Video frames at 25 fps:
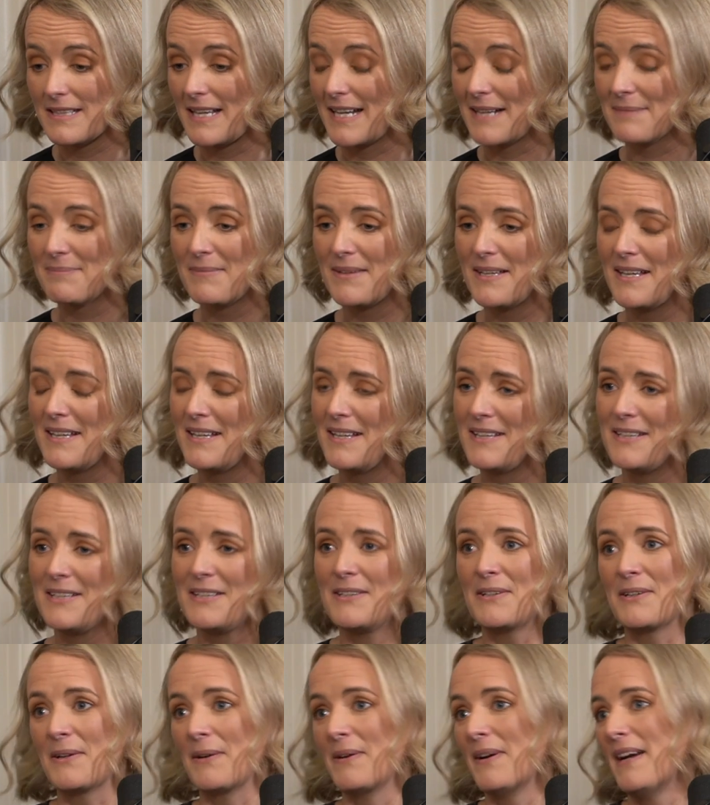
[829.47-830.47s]
Like,
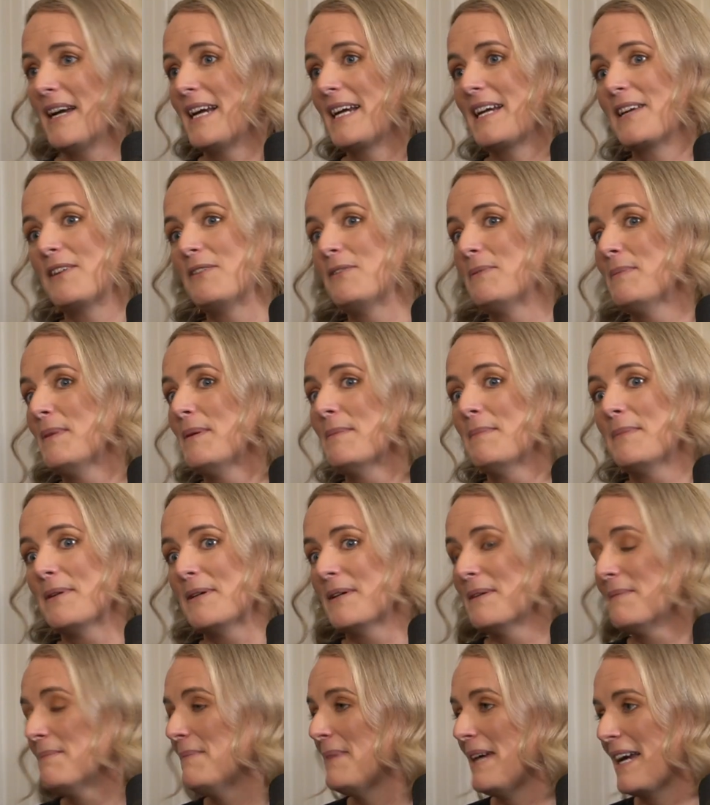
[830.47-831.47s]
I can
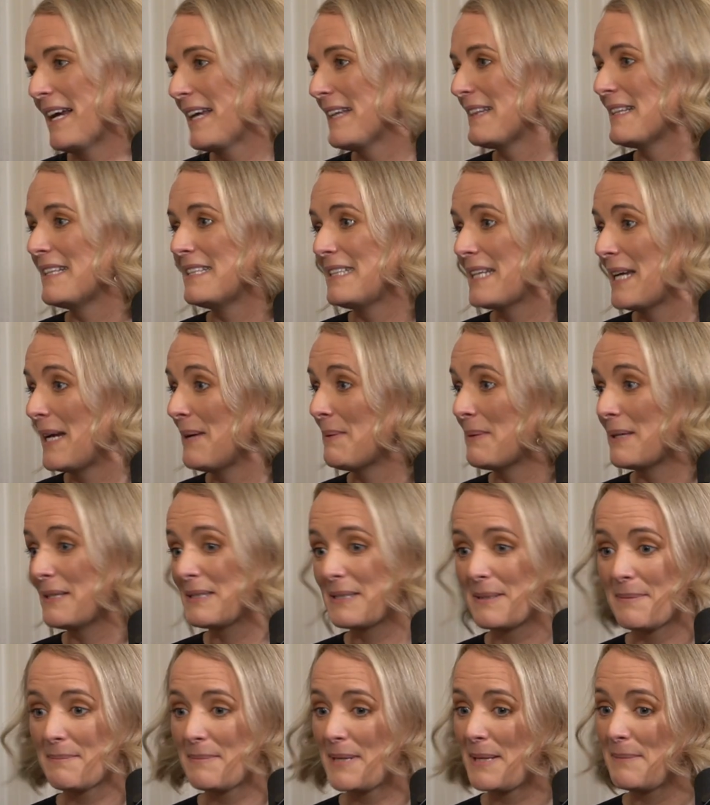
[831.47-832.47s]
remember back in the day where
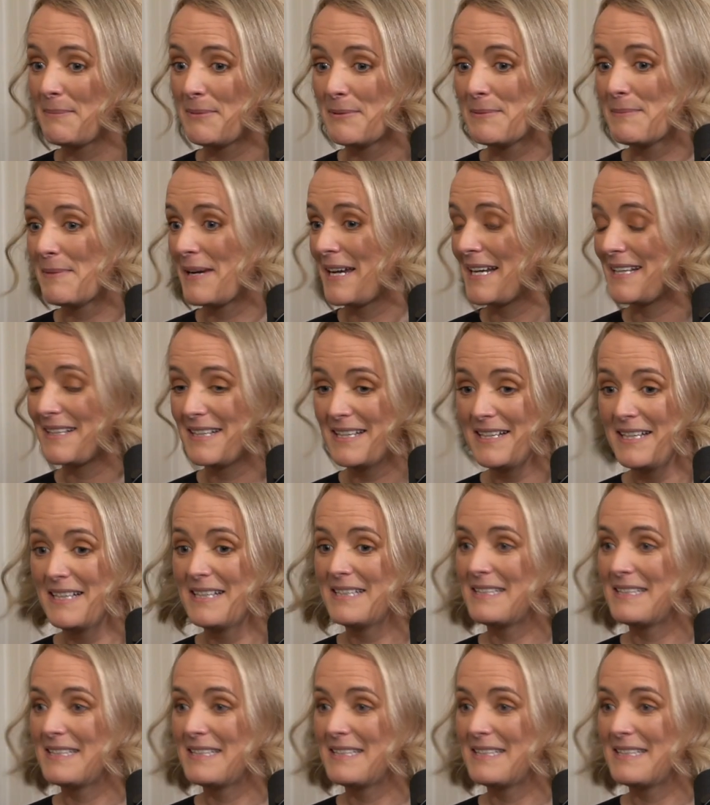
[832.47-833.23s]
some people might